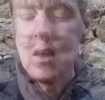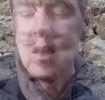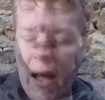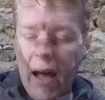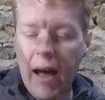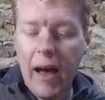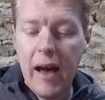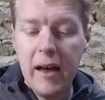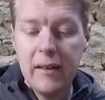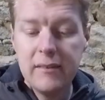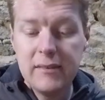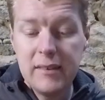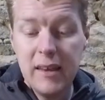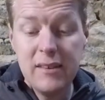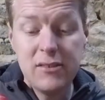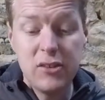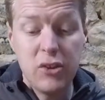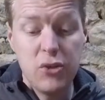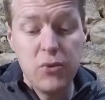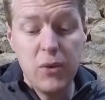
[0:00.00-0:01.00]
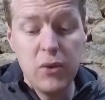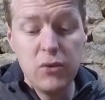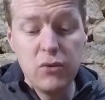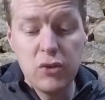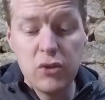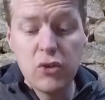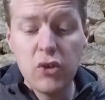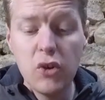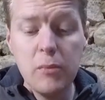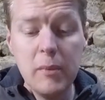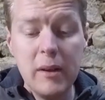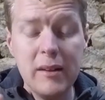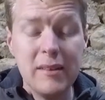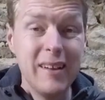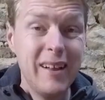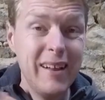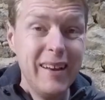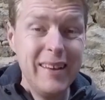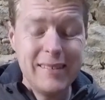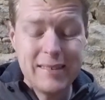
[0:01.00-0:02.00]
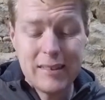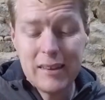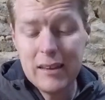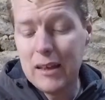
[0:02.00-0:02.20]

And it's a 300 lumen light.